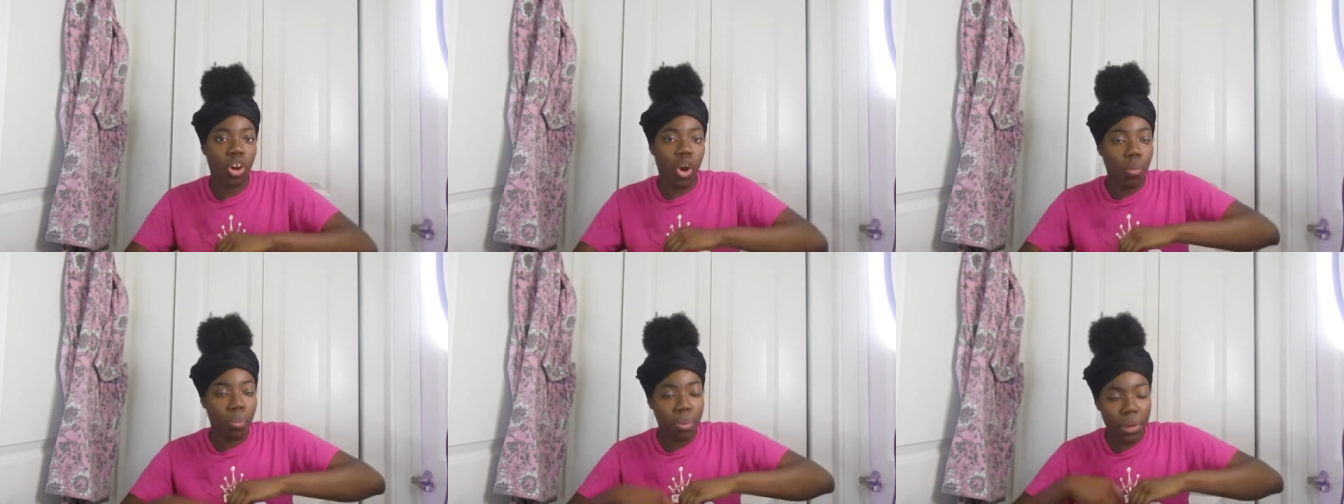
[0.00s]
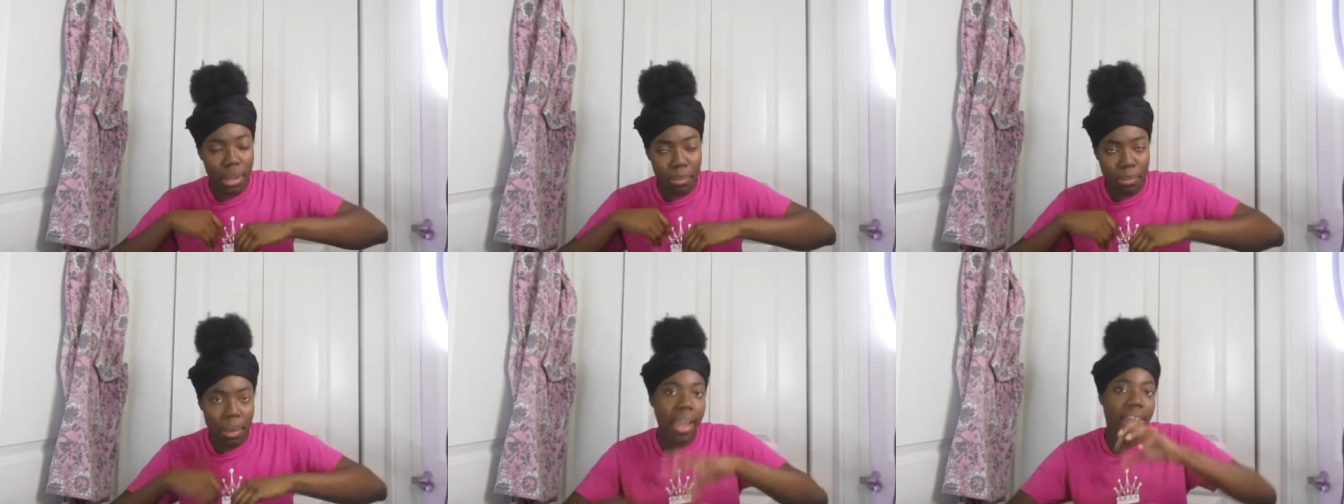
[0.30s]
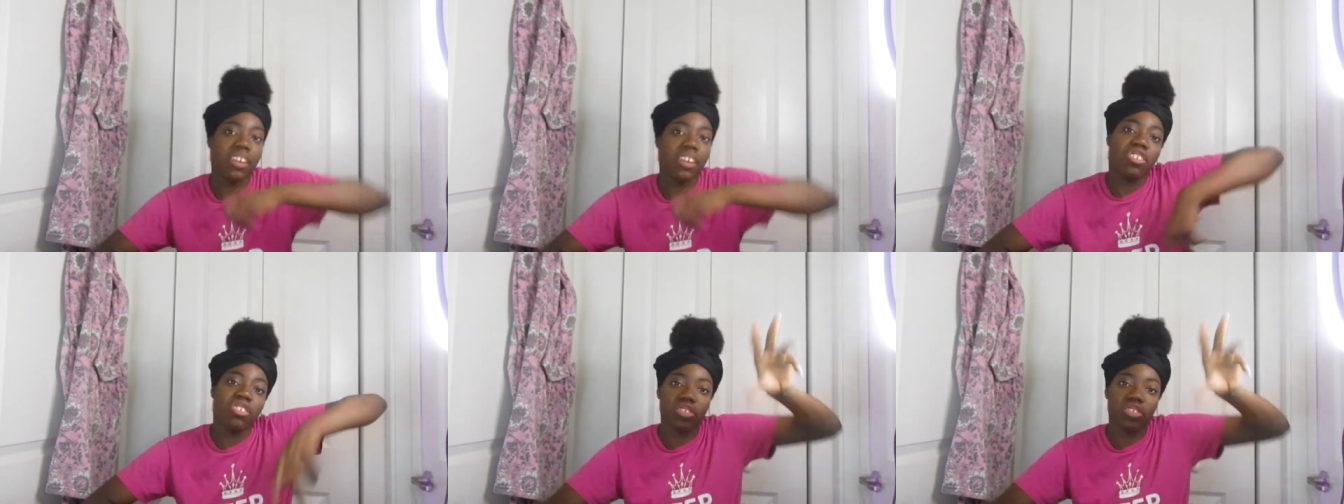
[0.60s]
open it back
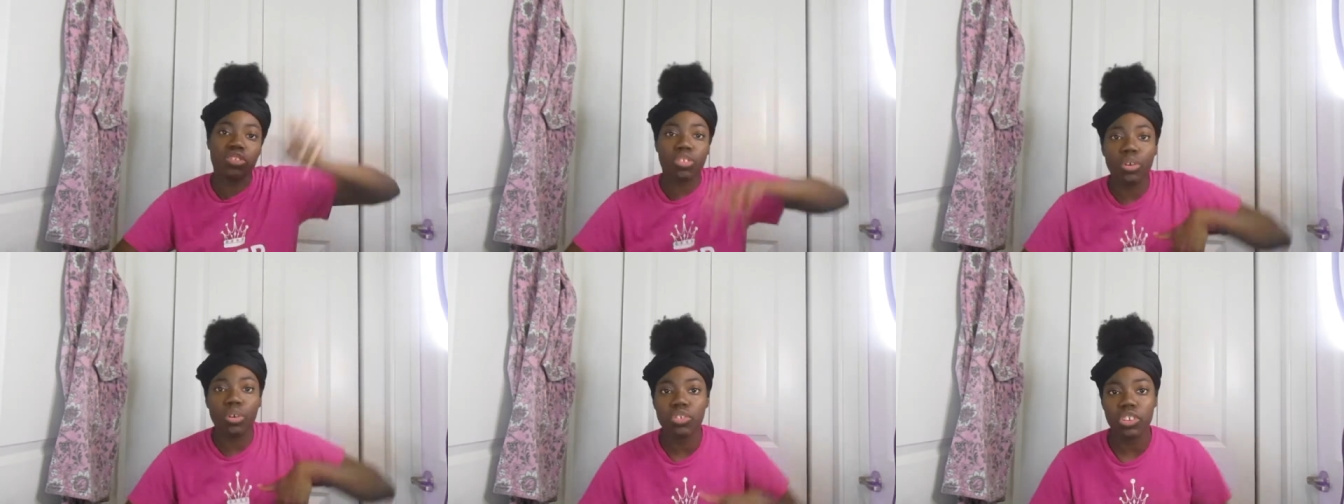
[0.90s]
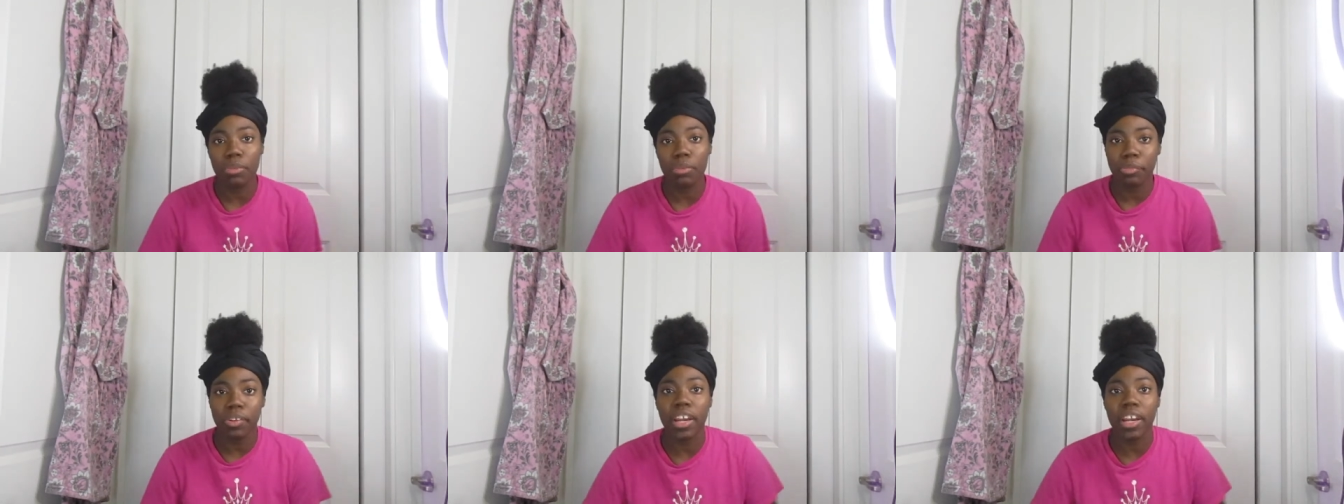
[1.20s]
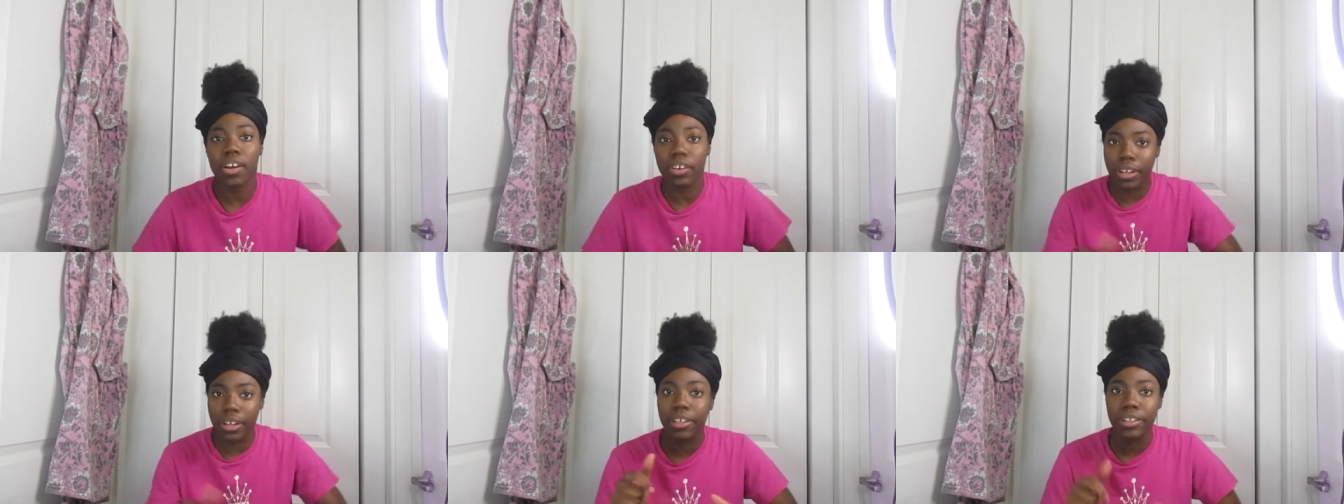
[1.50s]
and just throw something
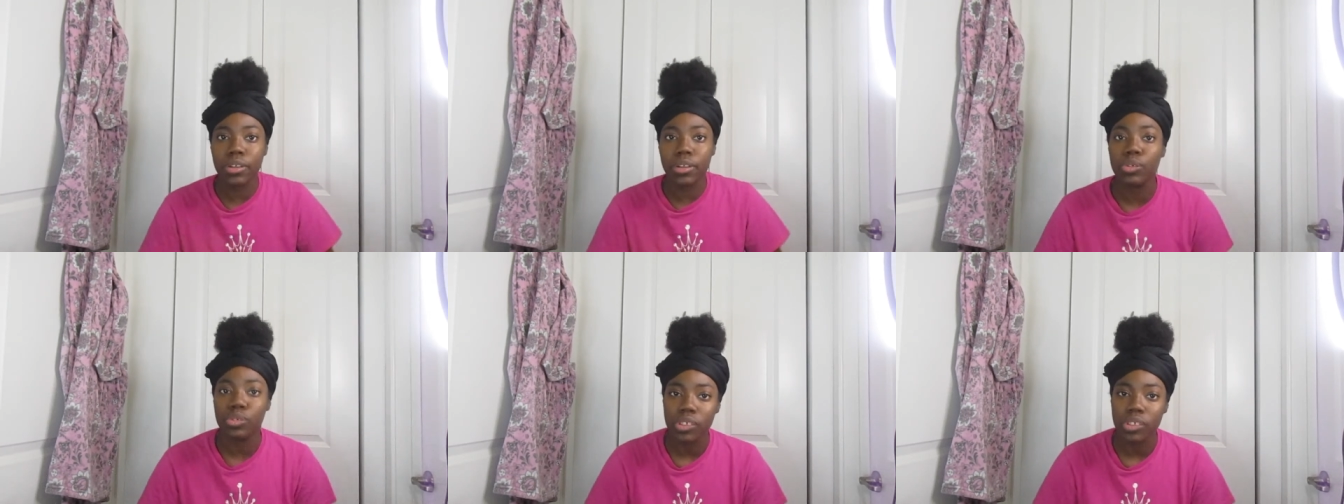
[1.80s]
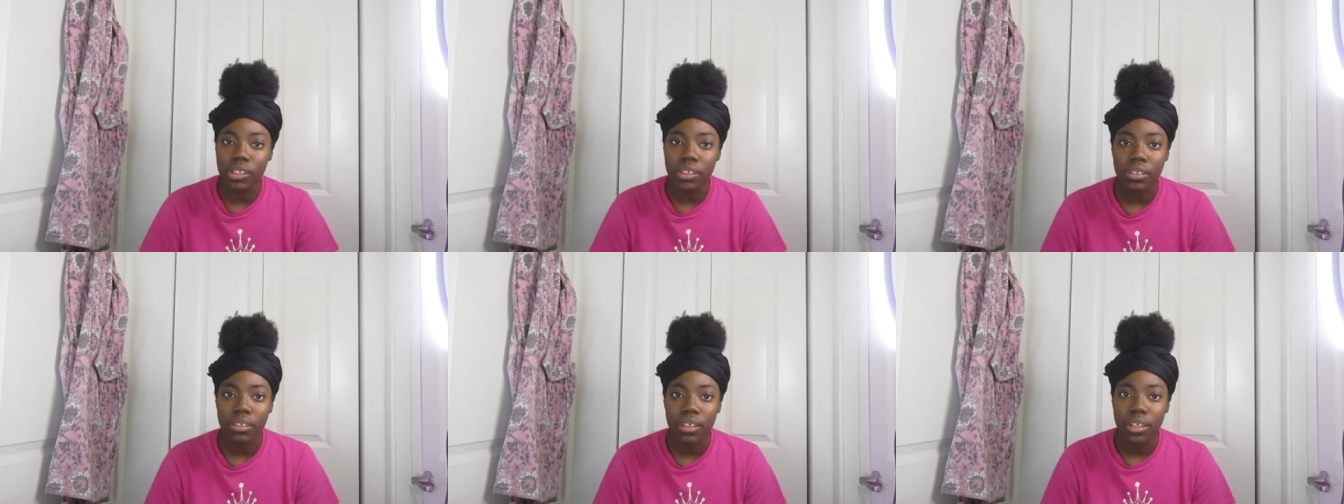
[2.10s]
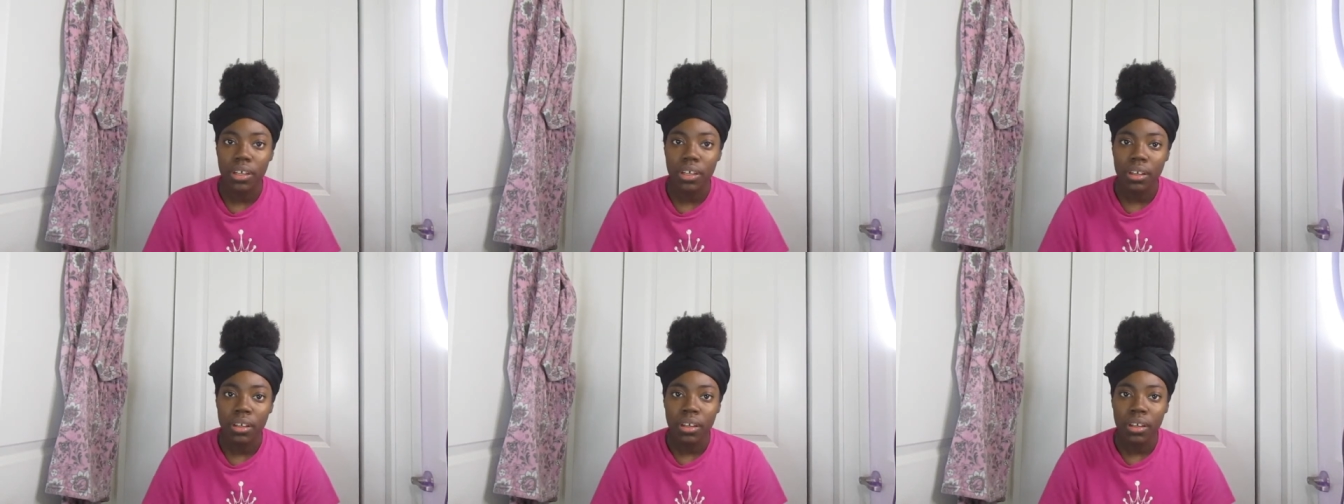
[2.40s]
out and then close it.
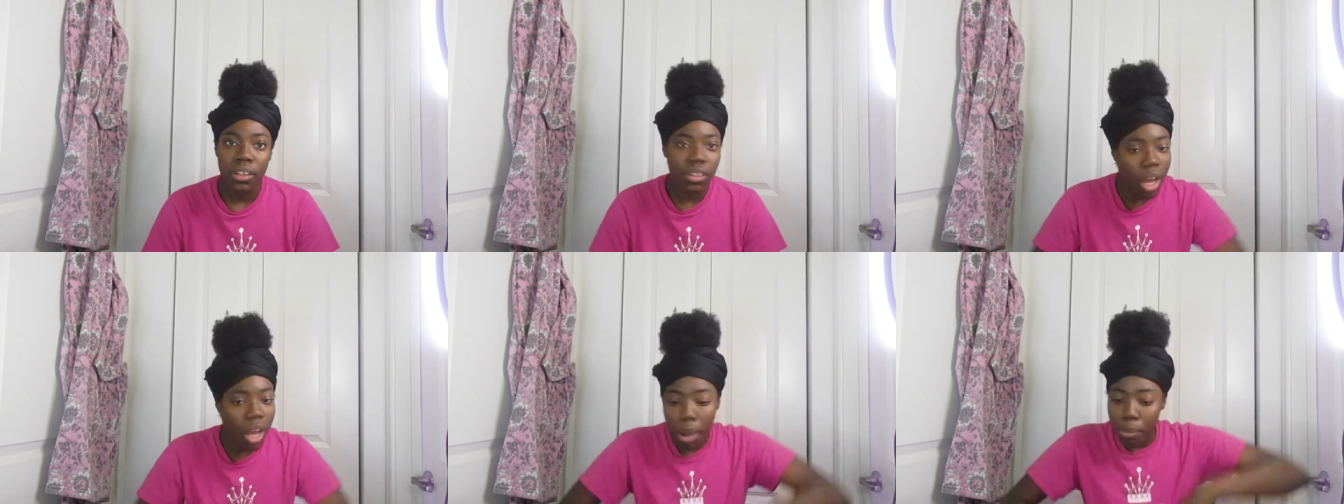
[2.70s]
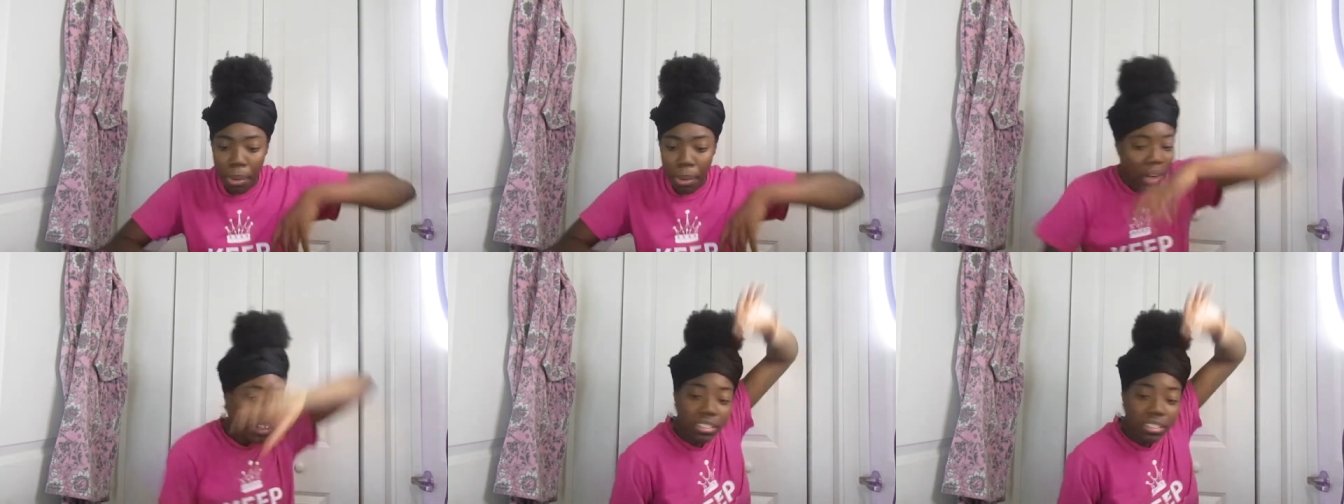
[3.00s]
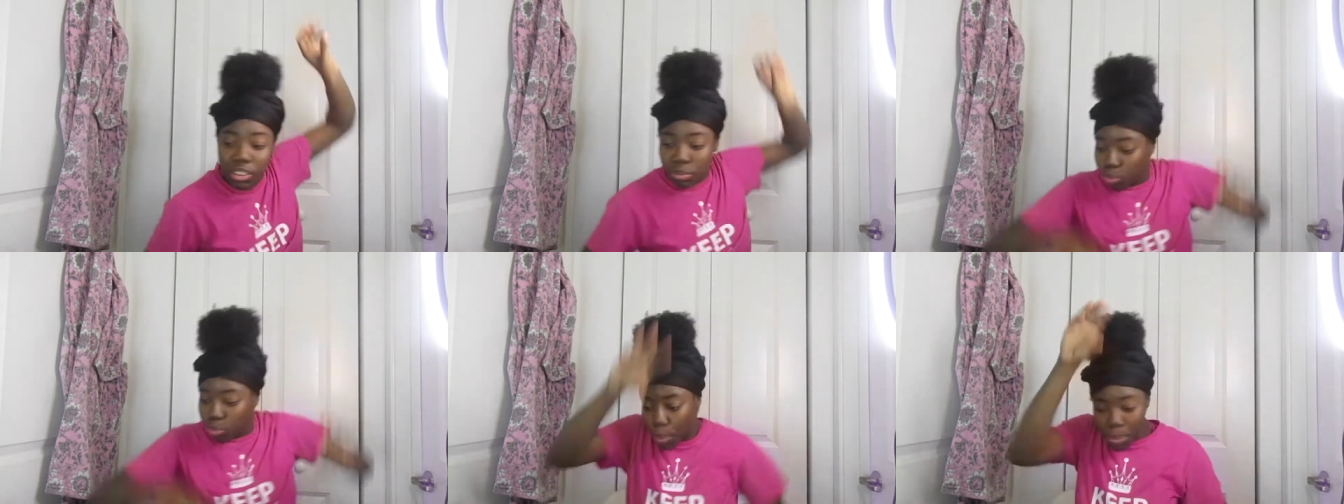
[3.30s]
Nah,
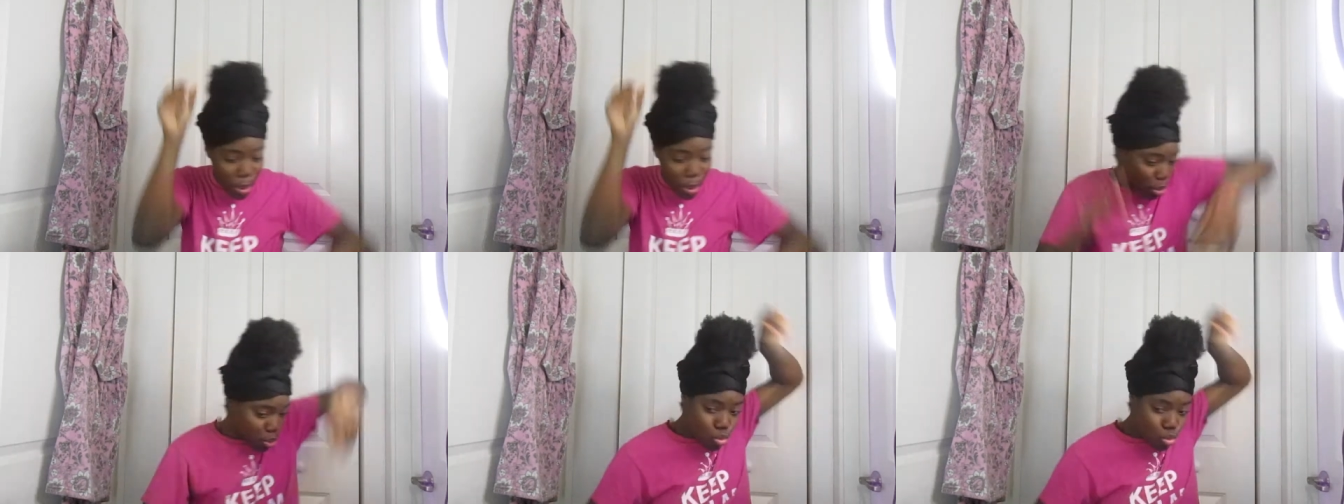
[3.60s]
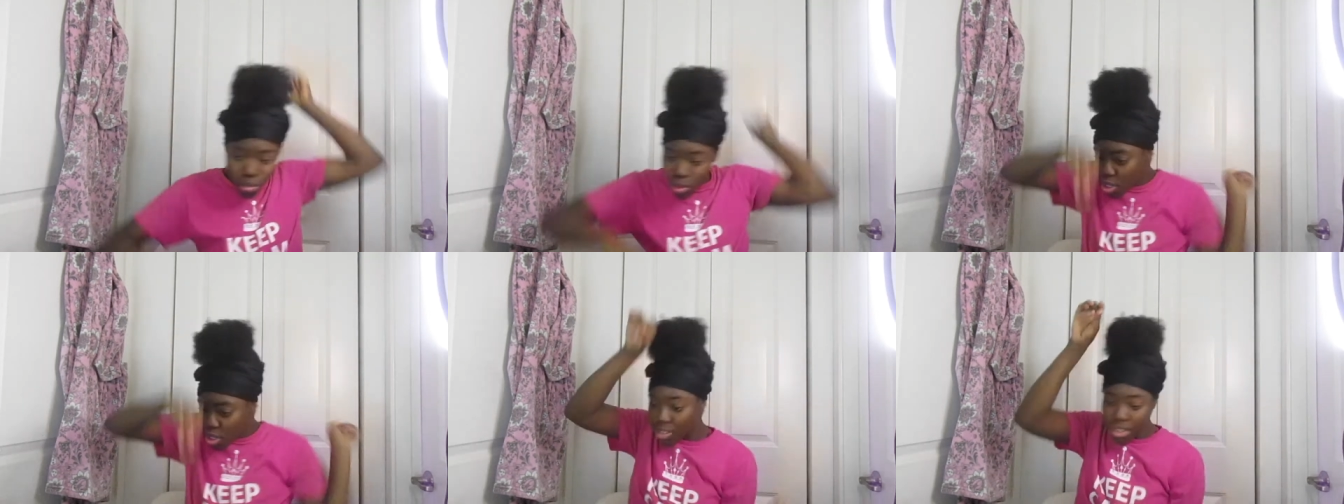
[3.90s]
burglars rip it through.